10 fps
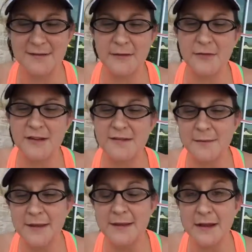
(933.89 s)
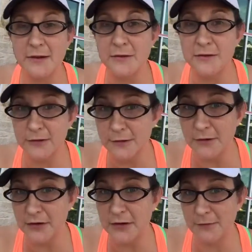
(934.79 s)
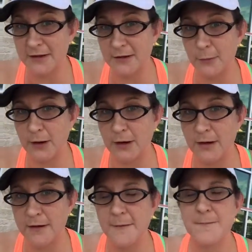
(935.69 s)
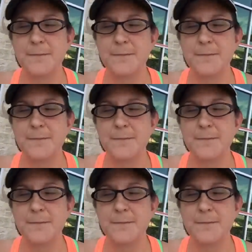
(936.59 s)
So if there's something that you do know you want to work on,